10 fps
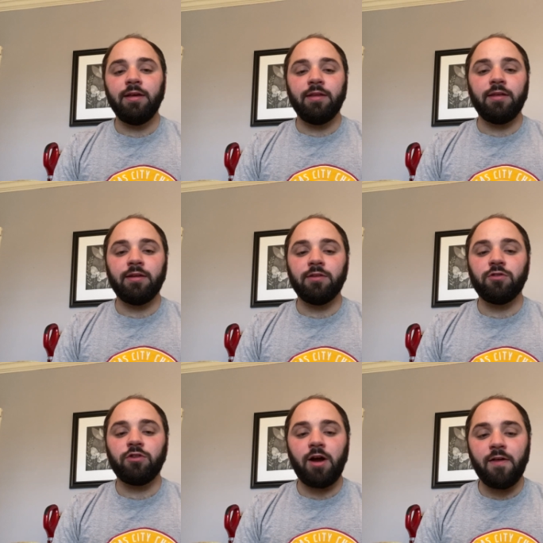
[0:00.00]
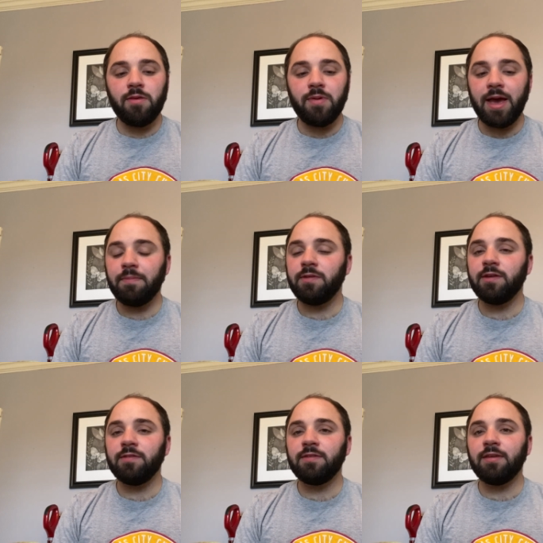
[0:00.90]
that is John the
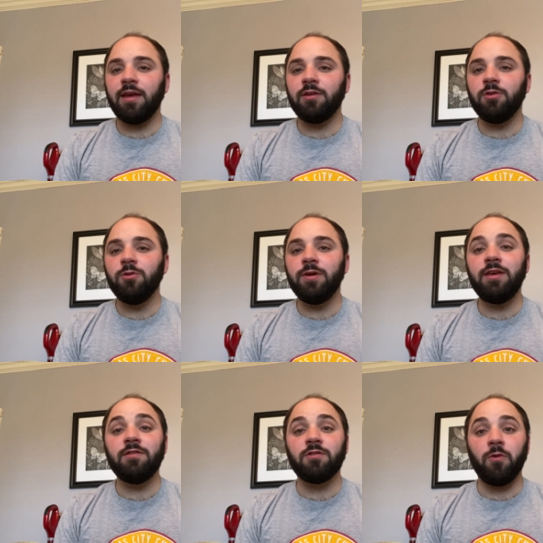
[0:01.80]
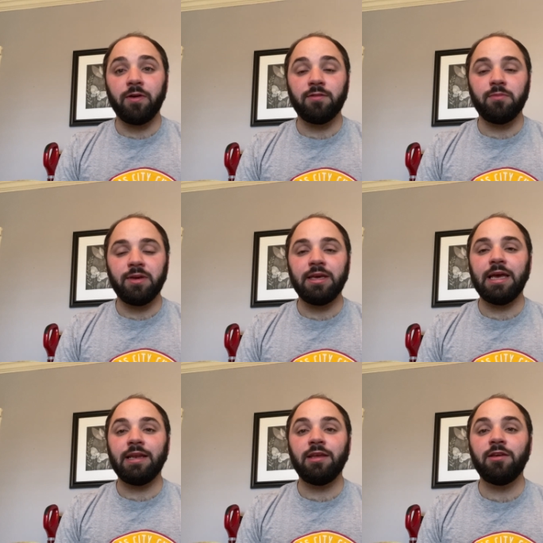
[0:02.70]
Baptist and who he's going to be
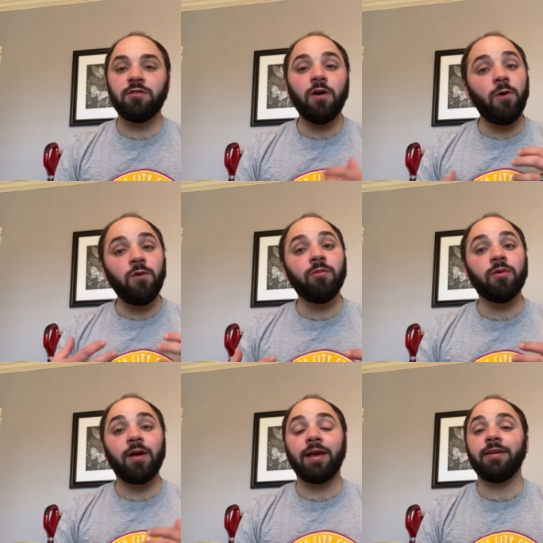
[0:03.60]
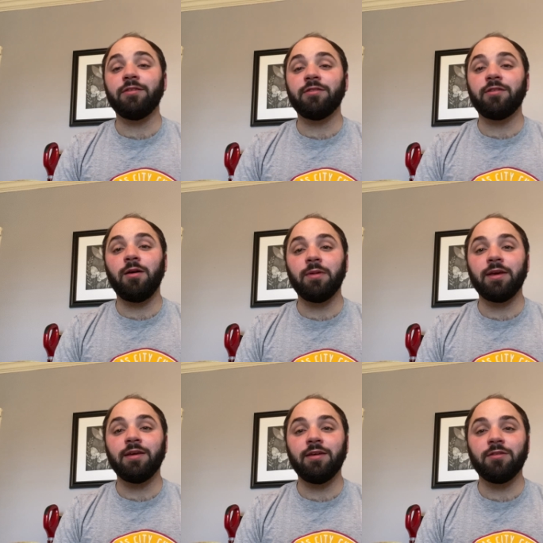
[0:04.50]
and his own miraculous
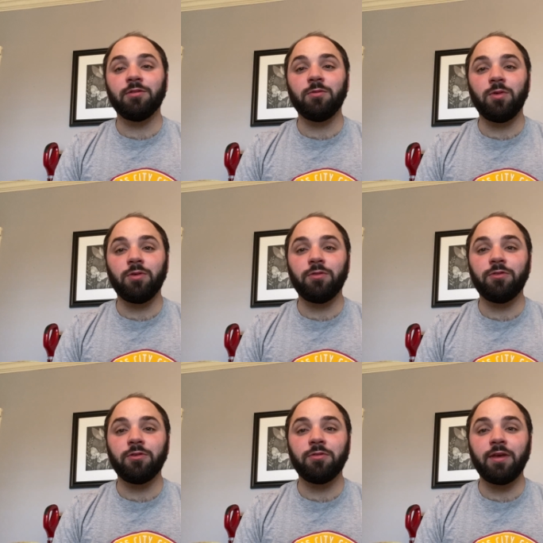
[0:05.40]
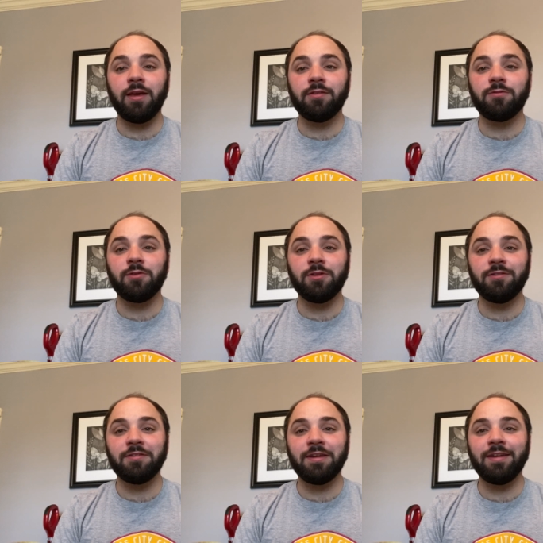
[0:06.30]
coming into the world. So thanks for
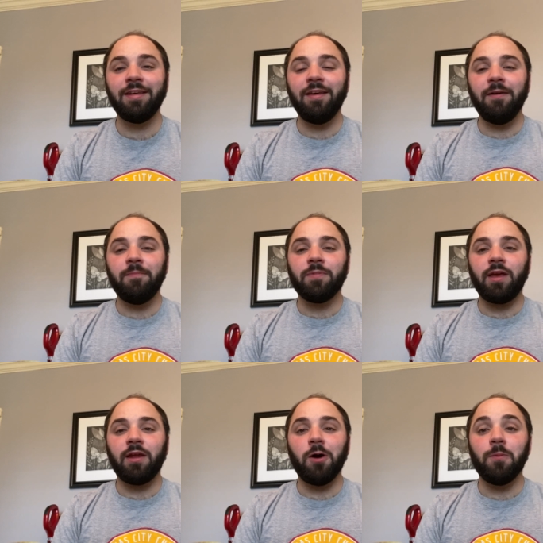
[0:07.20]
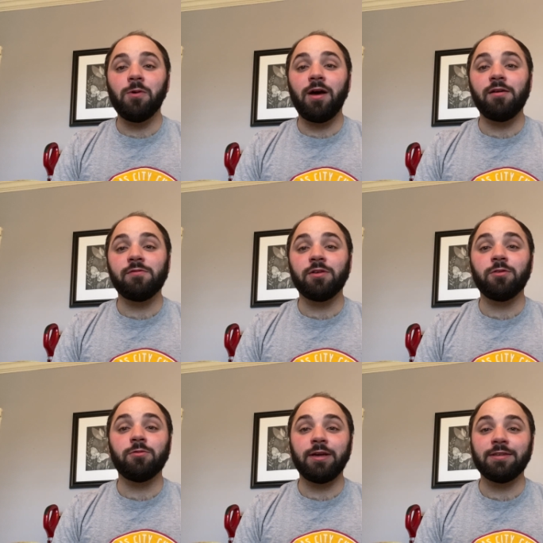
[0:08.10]
listening, and I hope you have a
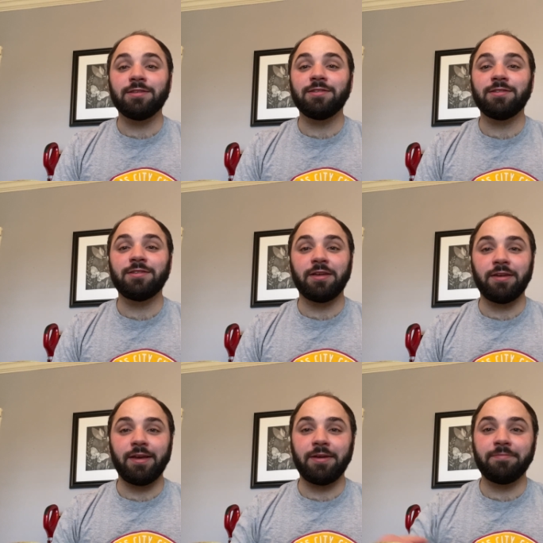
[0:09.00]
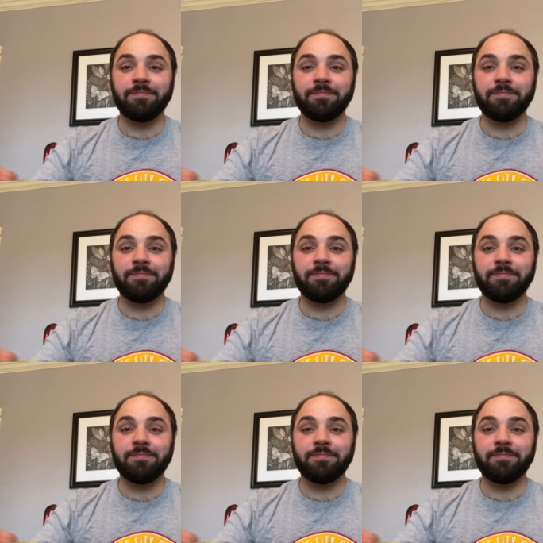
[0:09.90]
great Sunday.